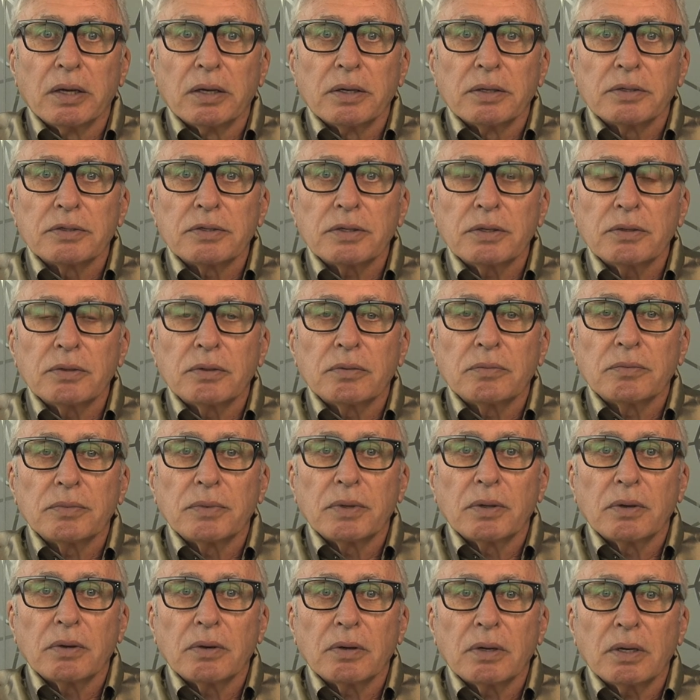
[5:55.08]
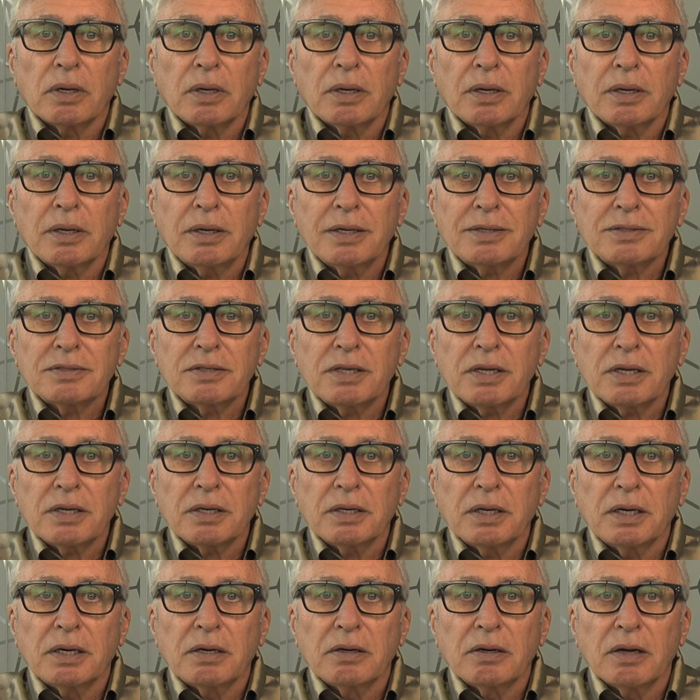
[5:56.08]
So let's think
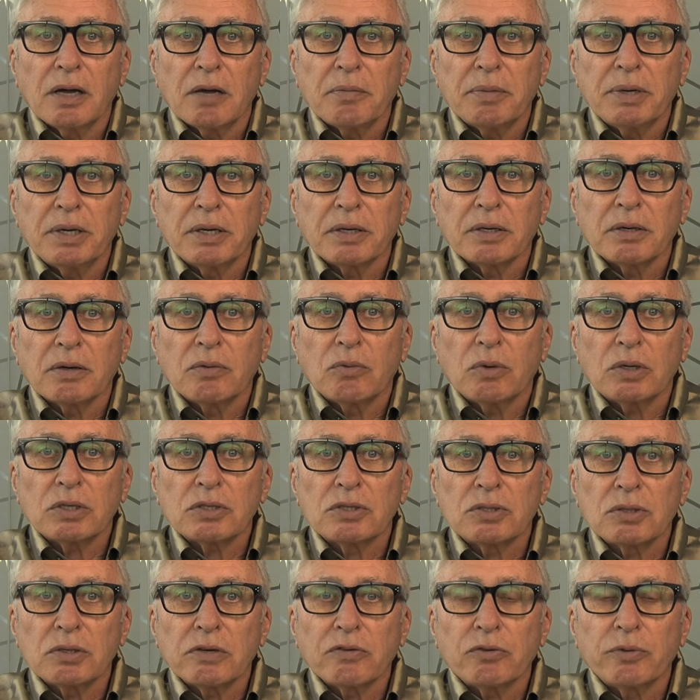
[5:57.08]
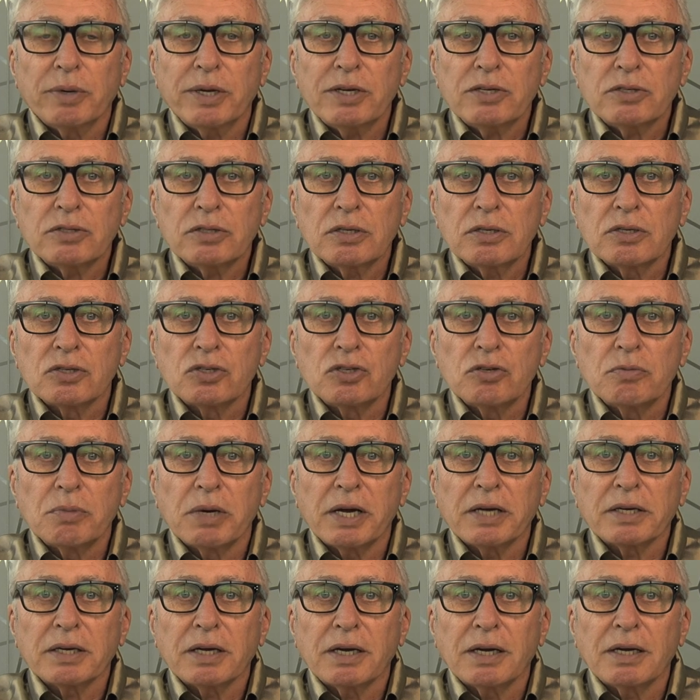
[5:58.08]
now about what sort of questions you
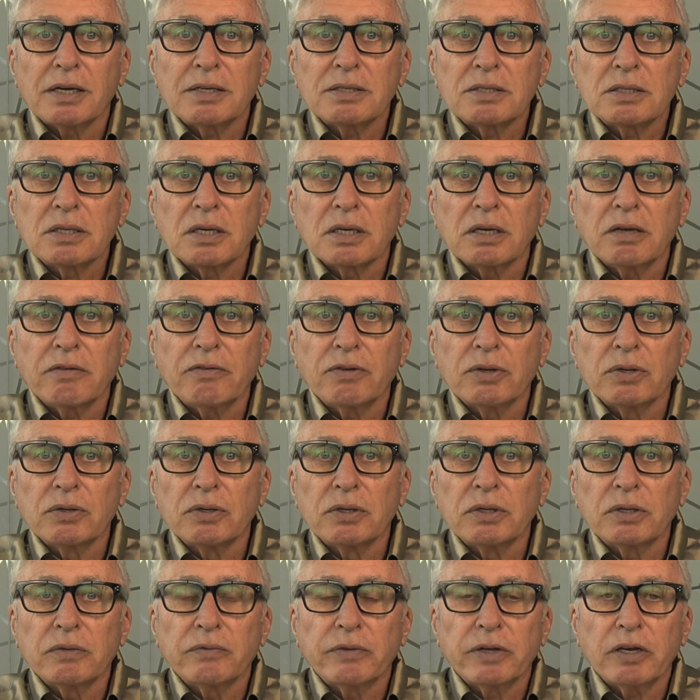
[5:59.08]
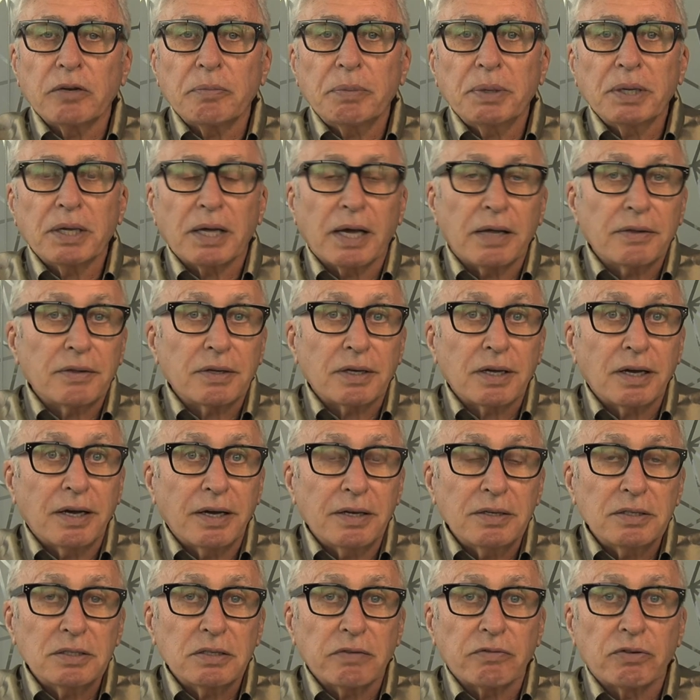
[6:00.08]
might ask if you are developing other
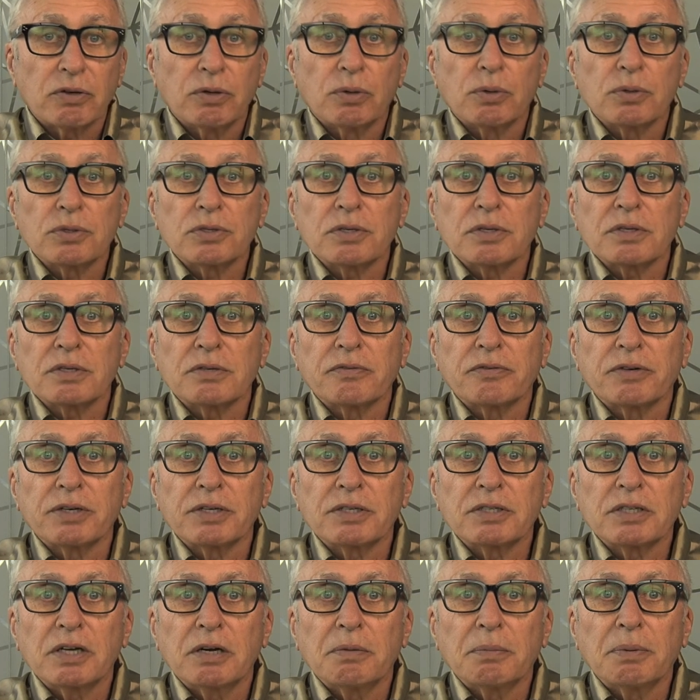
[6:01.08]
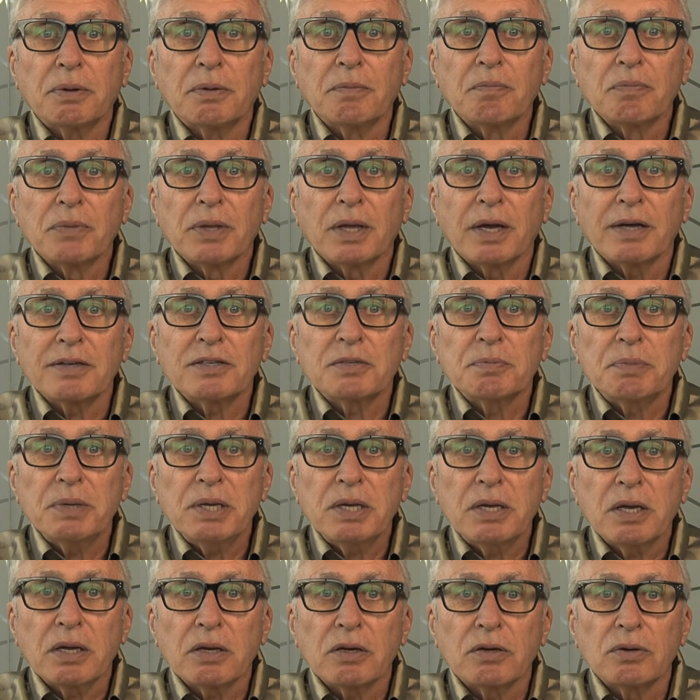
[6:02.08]
kinds of courses. For example, a
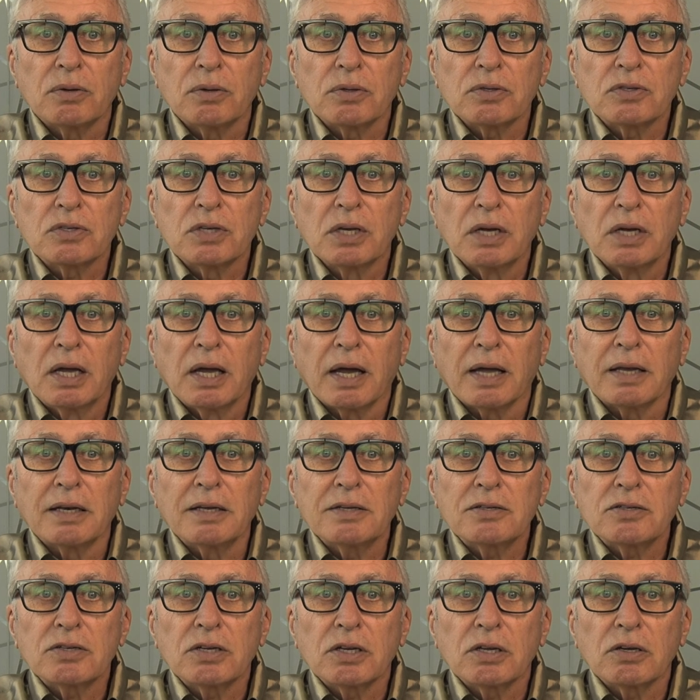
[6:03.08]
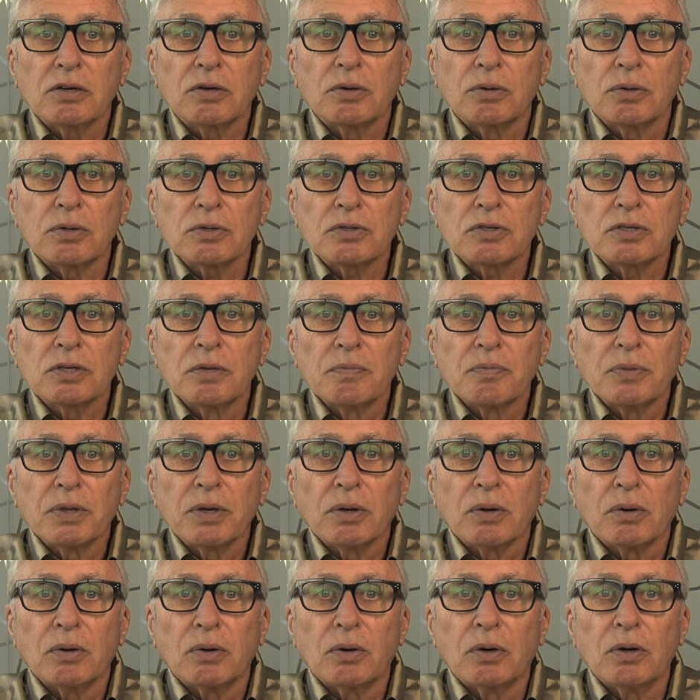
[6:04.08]
speaking course, a listening course,
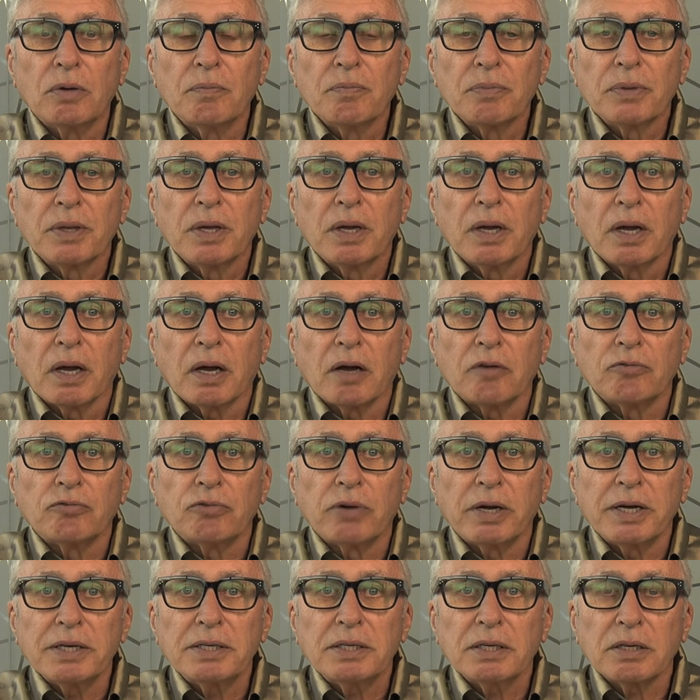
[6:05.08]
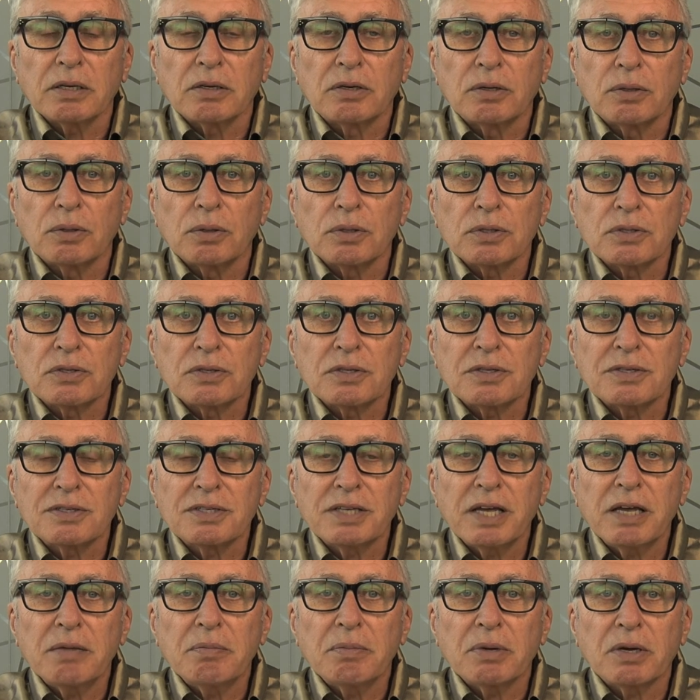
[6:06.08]
or a writing course. The
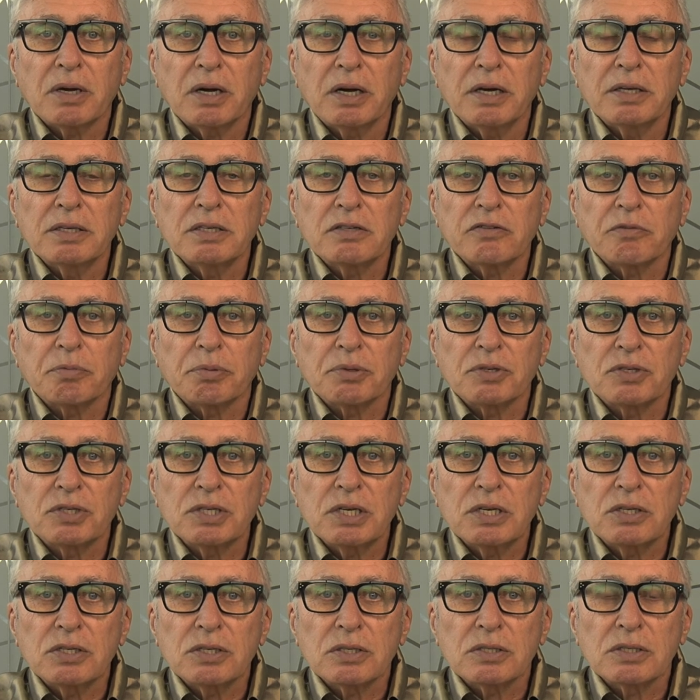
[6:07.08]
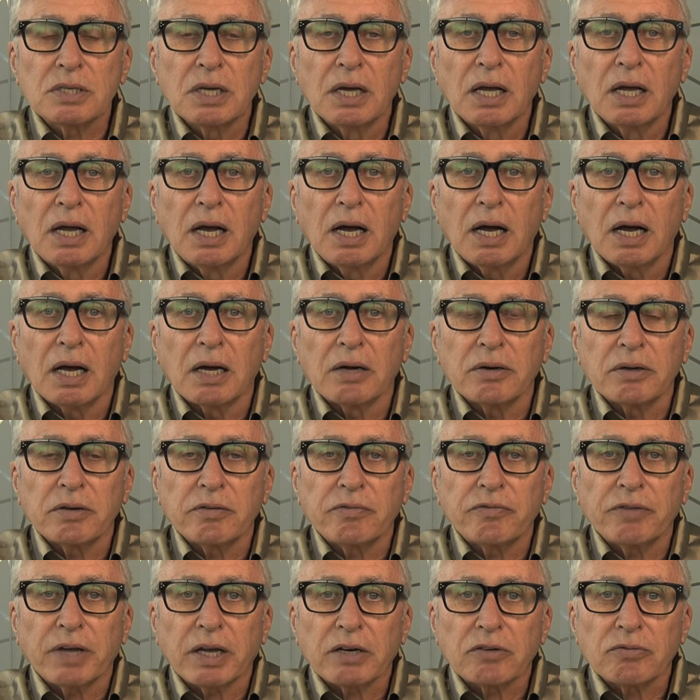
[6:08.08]
same kinds of procedures are in
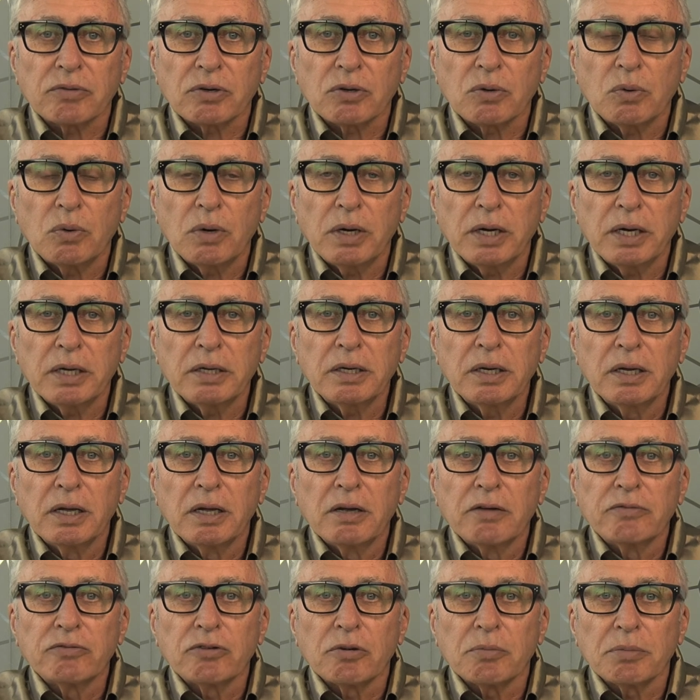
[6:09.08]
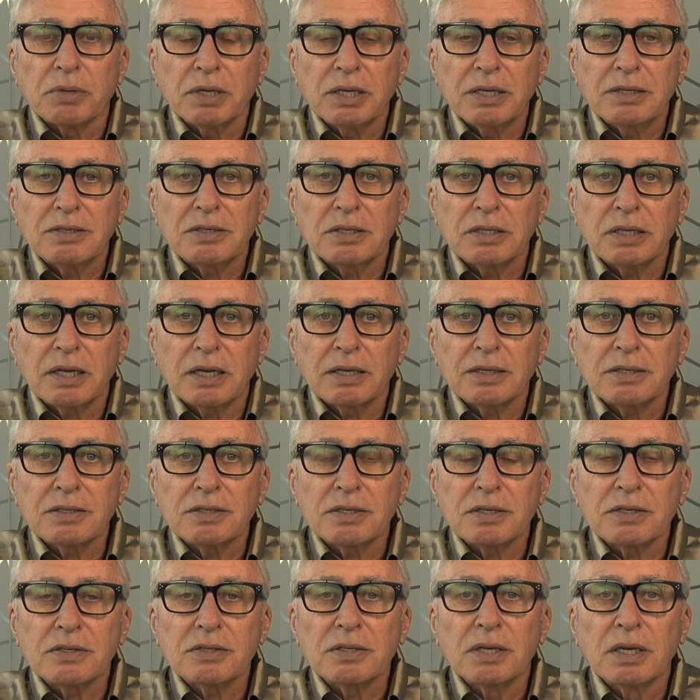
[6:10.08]
fact required from needs
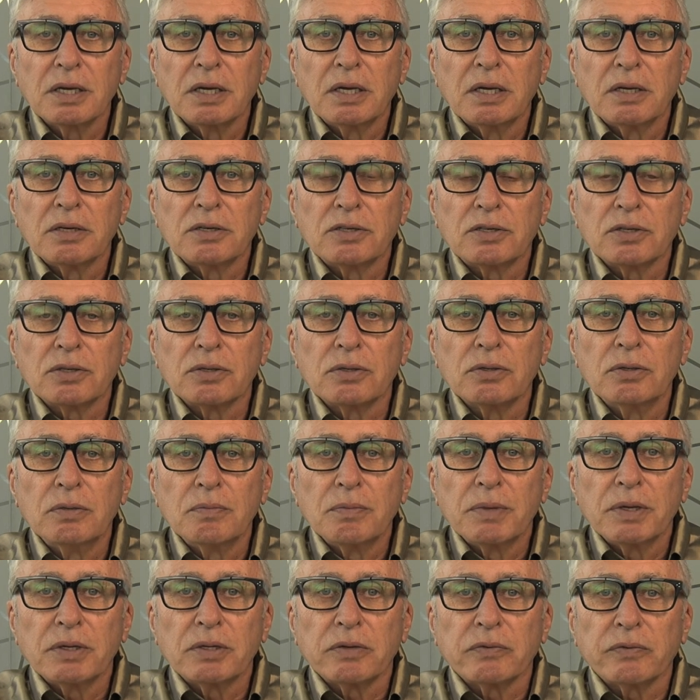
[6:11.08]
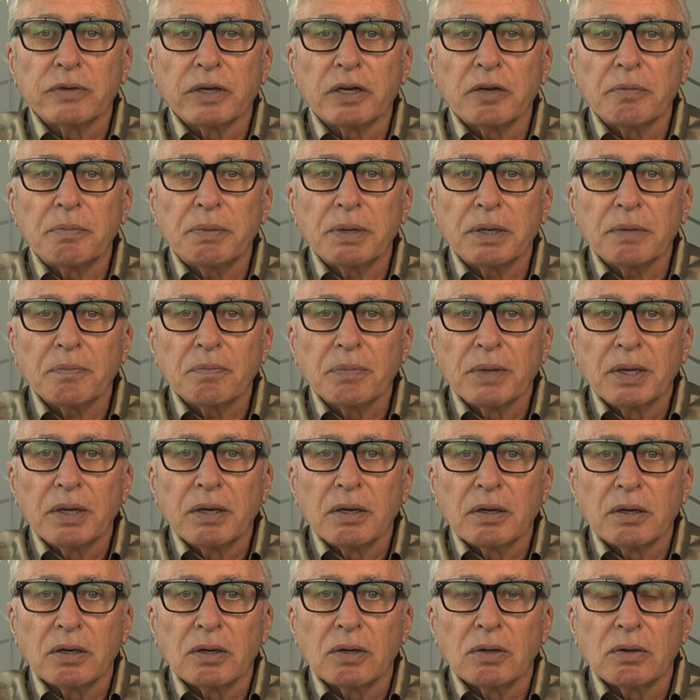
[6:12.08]
analysis to developing
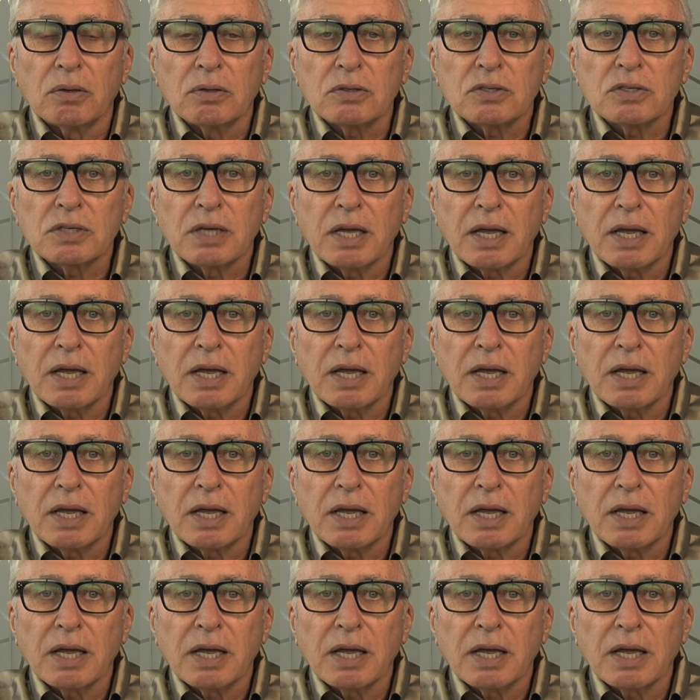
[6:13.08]
goals